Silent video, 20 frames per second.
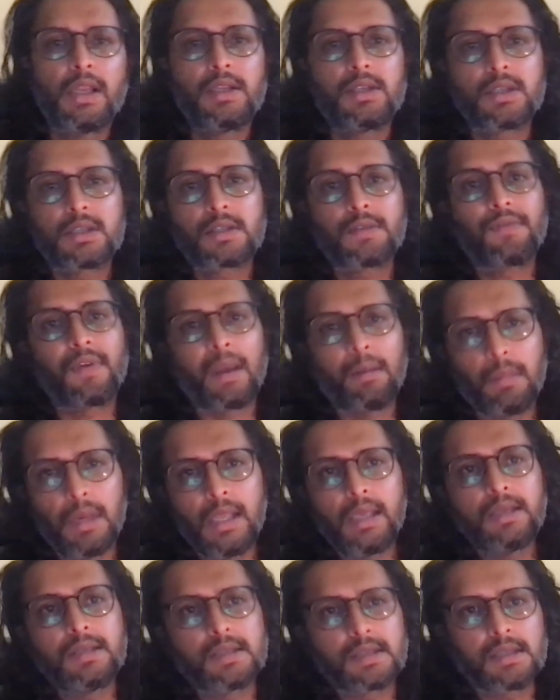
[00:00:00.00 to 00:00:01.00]
just
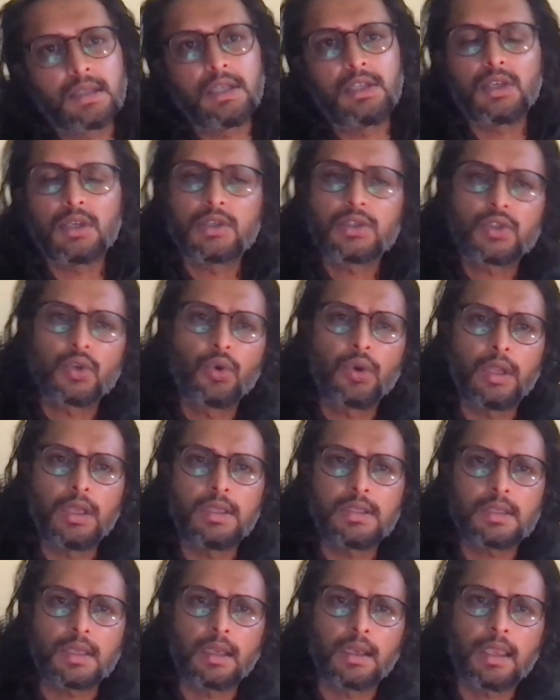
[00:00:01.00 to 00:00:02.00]
families teaching stories
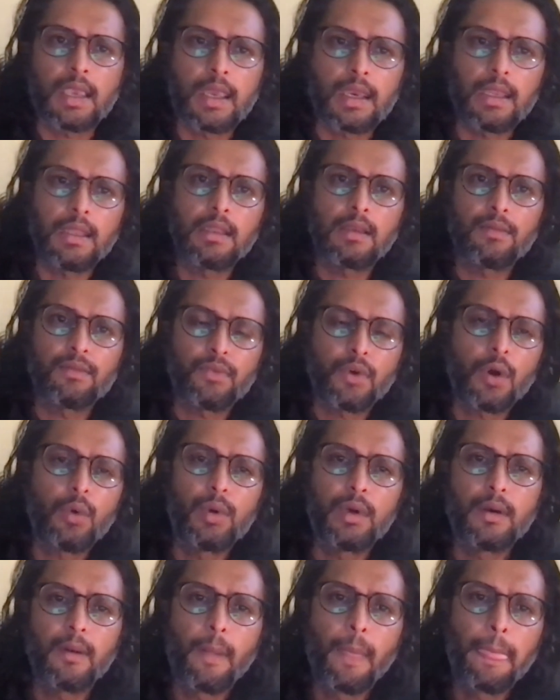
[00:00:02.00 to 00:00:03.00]
and carrying them forward?
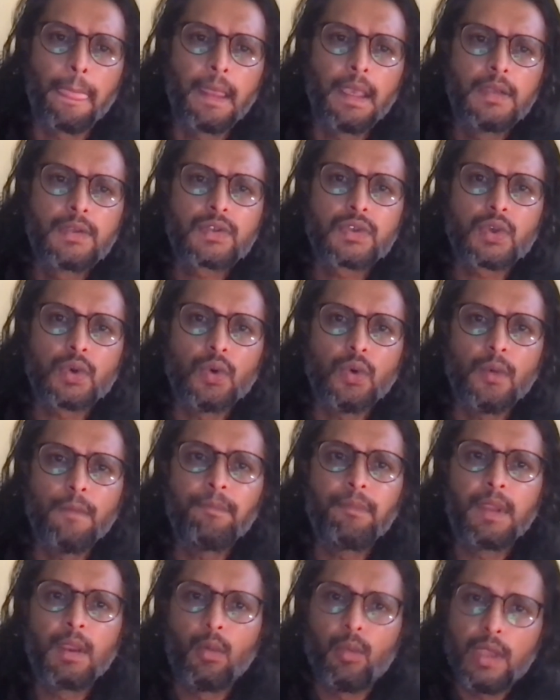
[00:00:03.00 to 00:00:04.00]
So
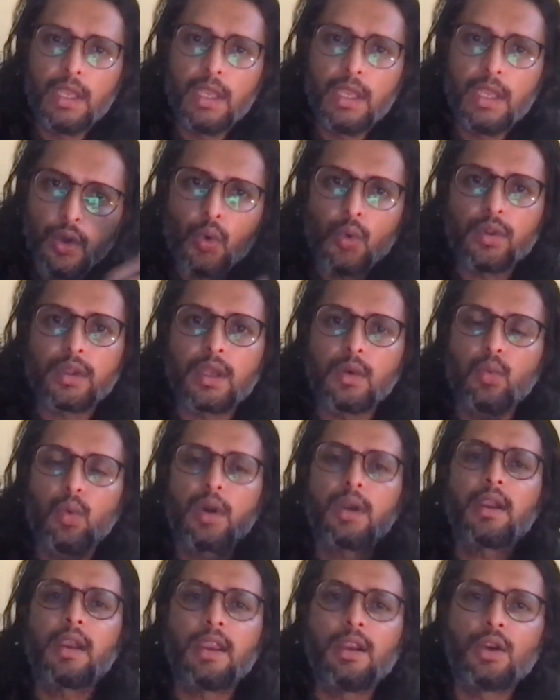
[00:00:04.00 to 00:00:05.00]
we know that what
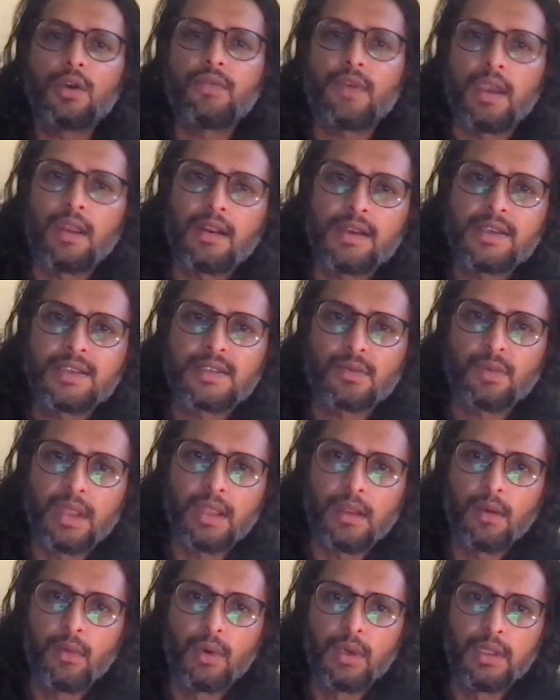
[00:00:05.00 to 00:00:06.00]
kind of eras
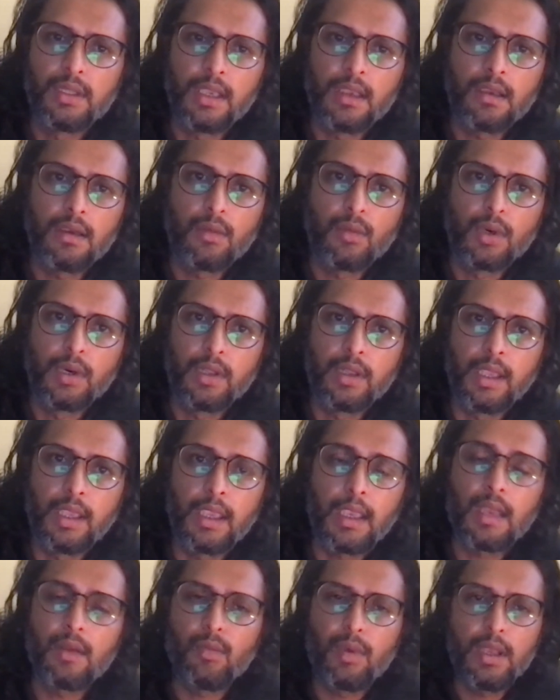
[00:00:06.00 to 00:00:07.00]
were they,
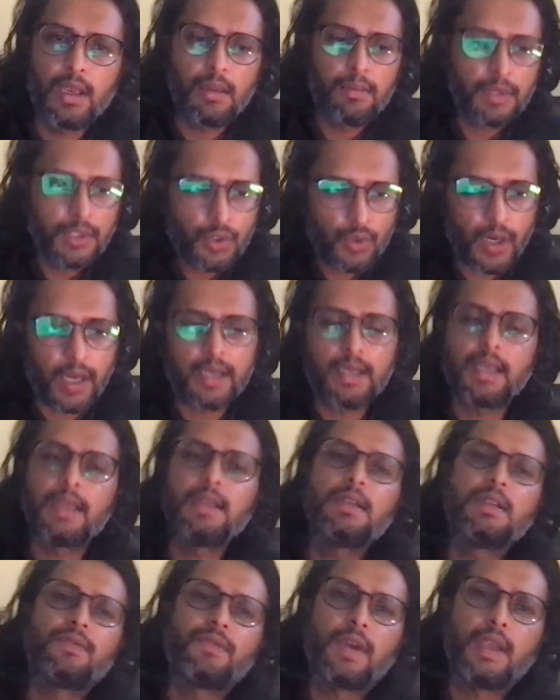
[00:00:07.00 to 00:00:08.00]
and we're able to
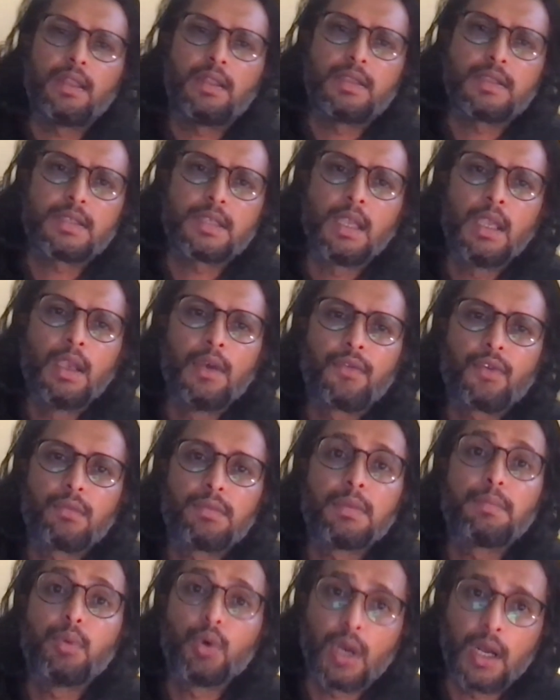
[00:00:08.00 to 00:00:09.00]
identify this from the
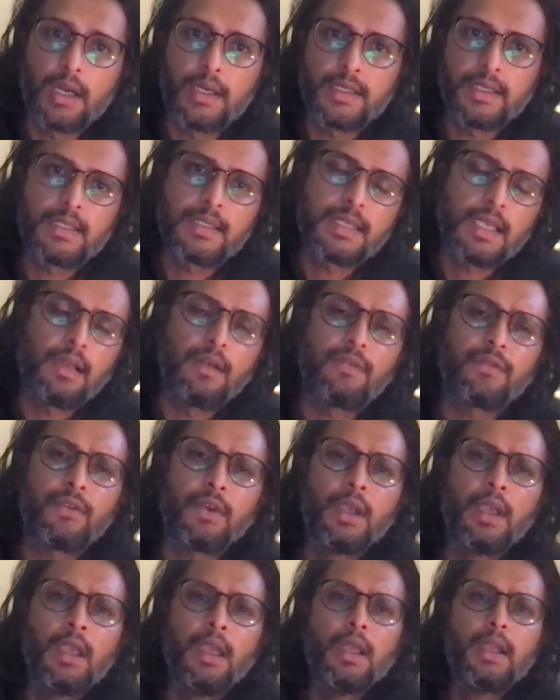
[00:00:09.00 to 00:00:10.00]
Purans itself.
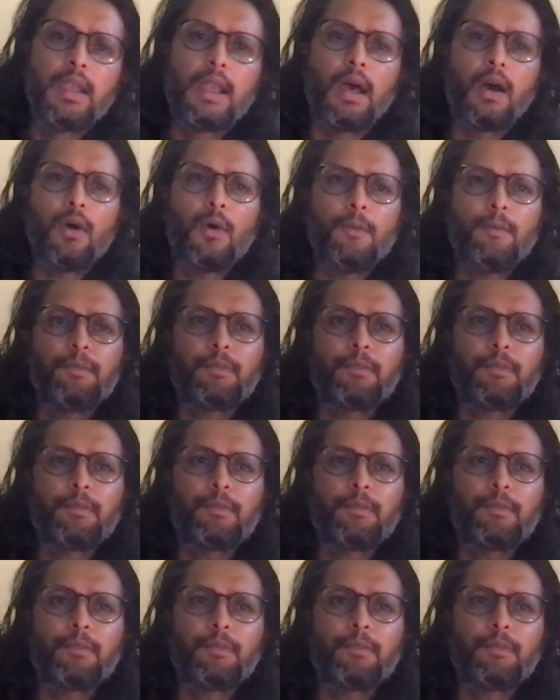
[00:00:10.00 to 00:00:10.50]
Now,